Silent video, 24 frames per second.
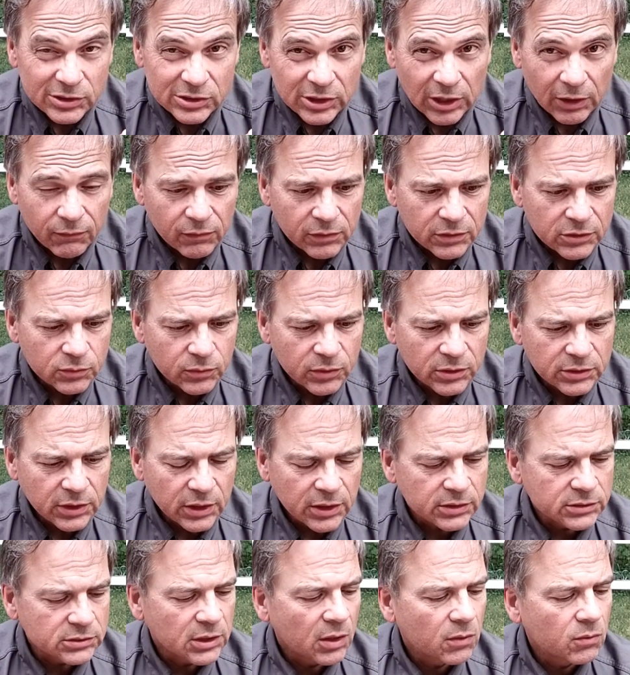It's definitely a sweet
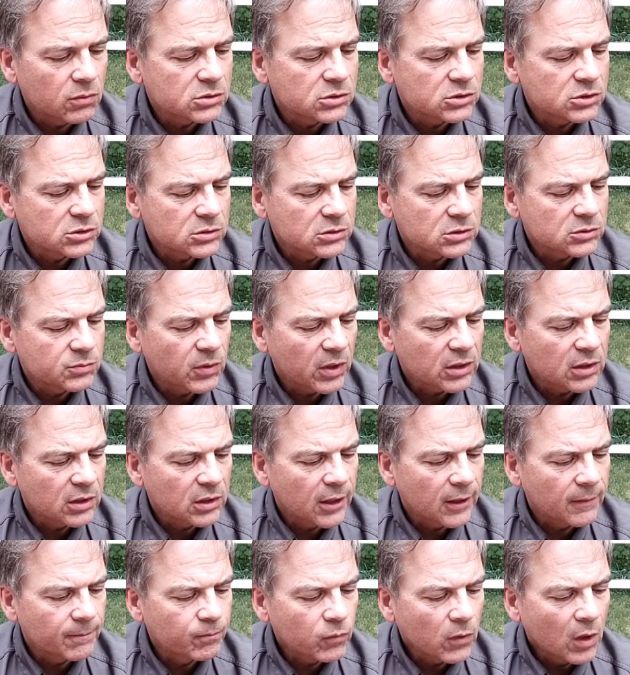taste. I wasn't
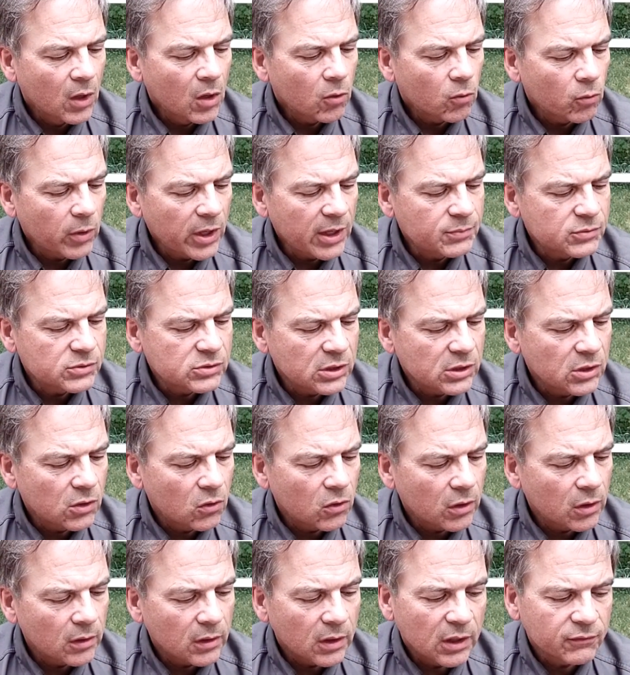expecting that. Rapeseed
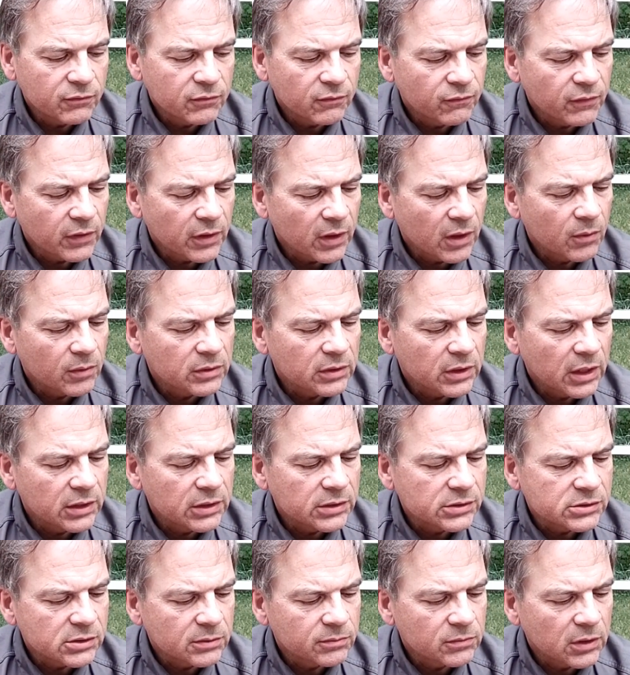oil. I'll have to figure out what
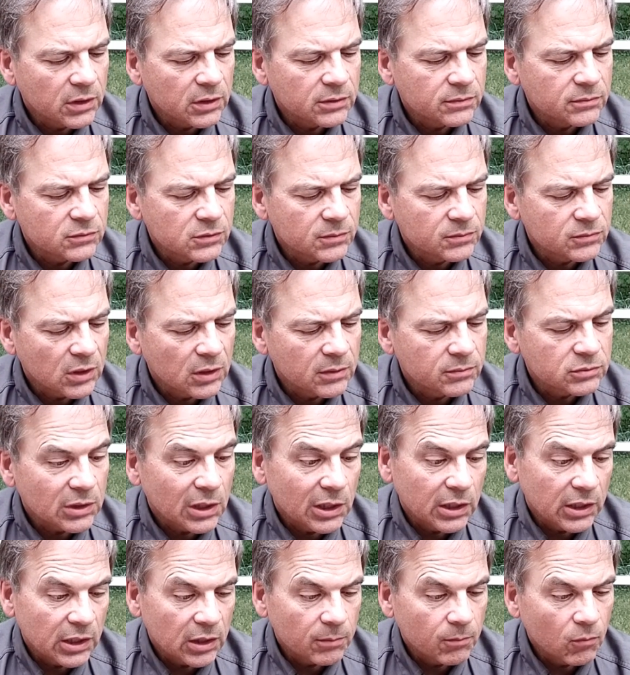that is sometimes.
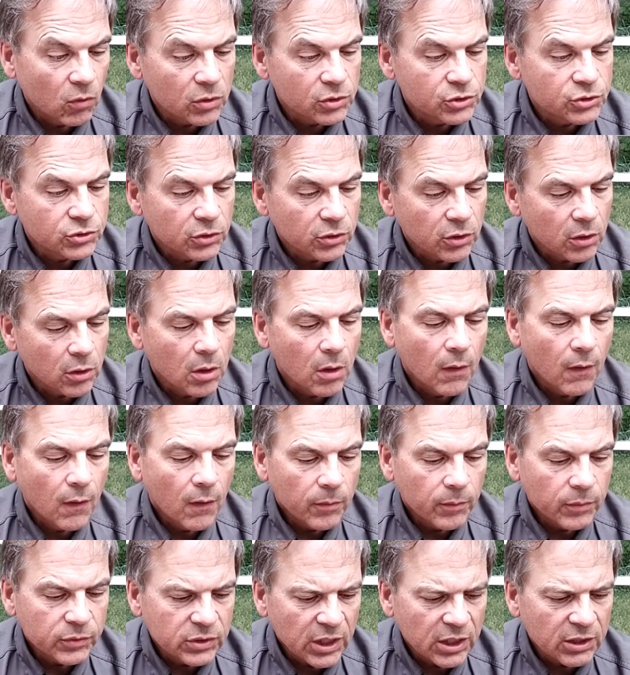And add more sugar.
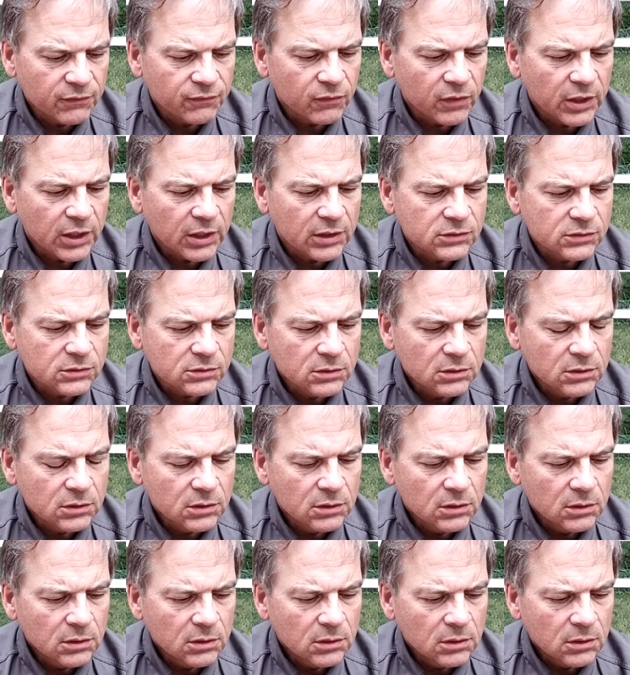Potato flakes
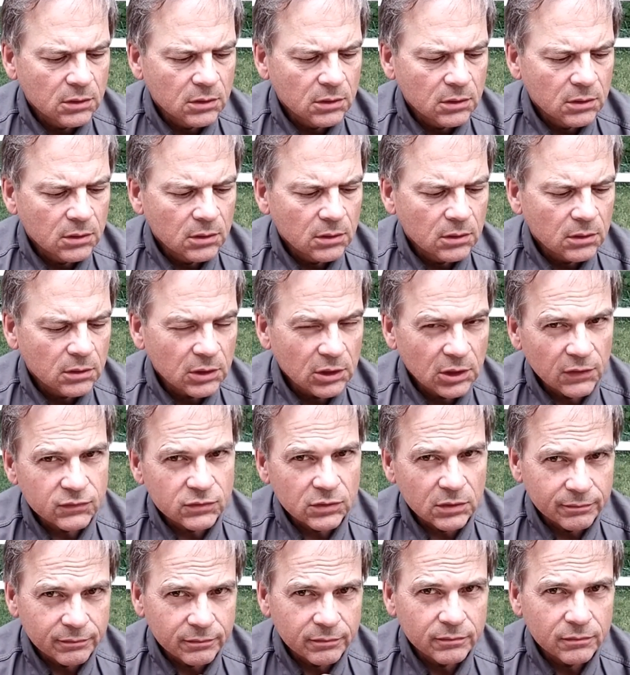
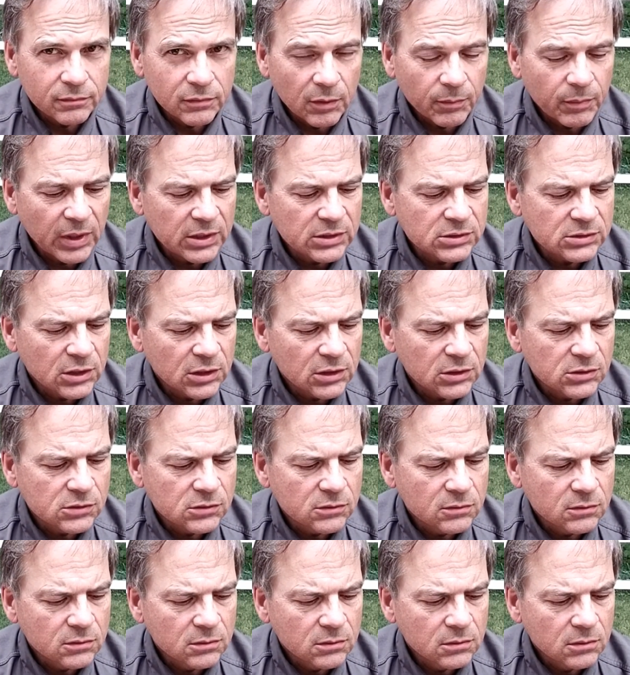gives it the
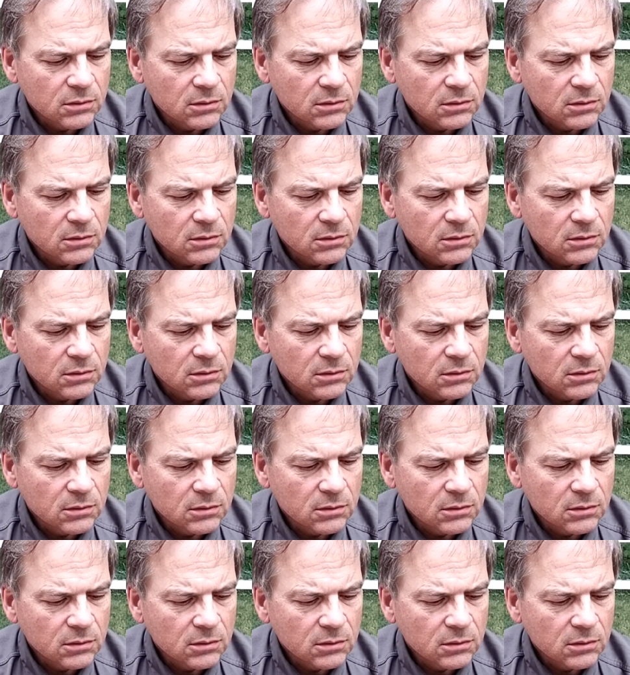pastiness.